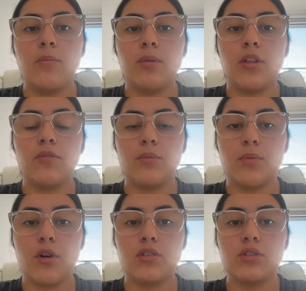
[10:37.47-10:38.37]
both for
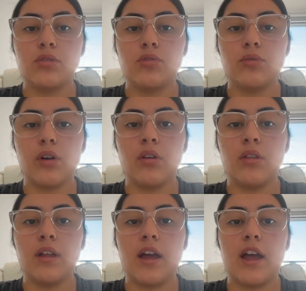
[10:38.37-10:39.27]
personal
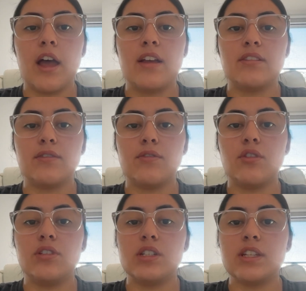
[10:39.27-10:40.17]
growth as a
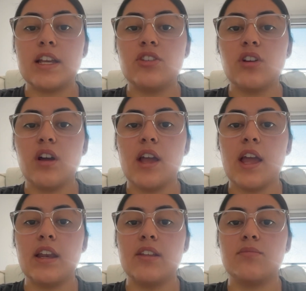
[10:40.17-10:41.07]
future teacher
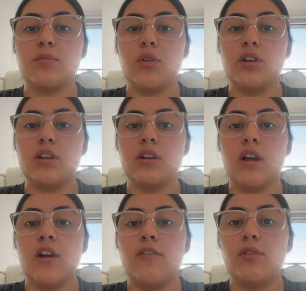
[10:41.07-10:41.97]
and as modern
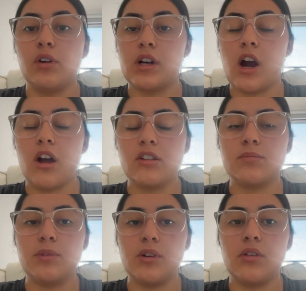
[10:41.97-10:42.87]
for a
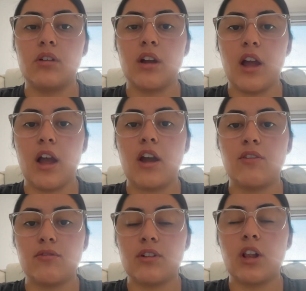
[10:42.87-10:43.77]
classroom
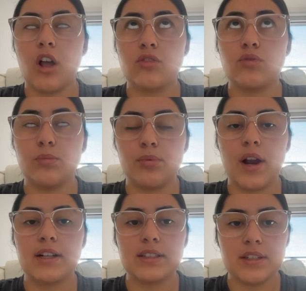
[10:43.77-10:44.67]

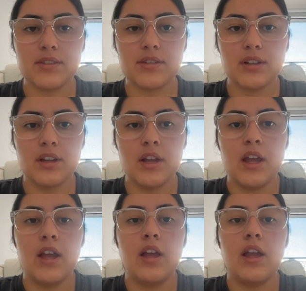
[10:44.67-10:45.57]
practice.
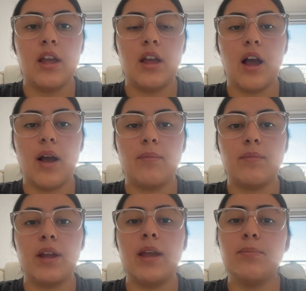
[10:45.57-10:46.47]

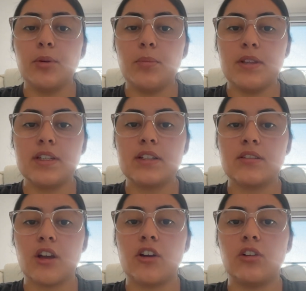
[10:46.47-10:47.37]
Implementing
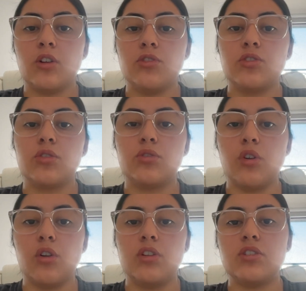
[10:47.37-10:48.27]
psychological
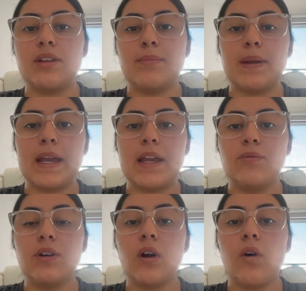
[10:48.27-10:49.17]
knowledge in PE
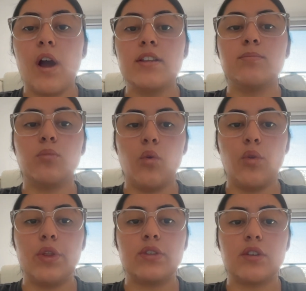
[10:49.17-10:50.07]
requires more
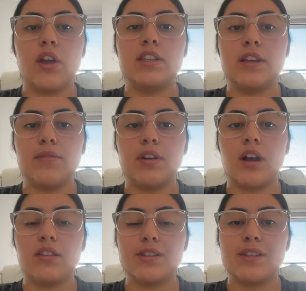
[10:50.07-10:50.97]
than scientific
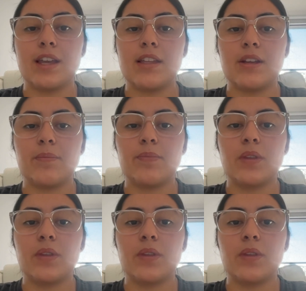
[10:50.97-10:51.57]
understanding.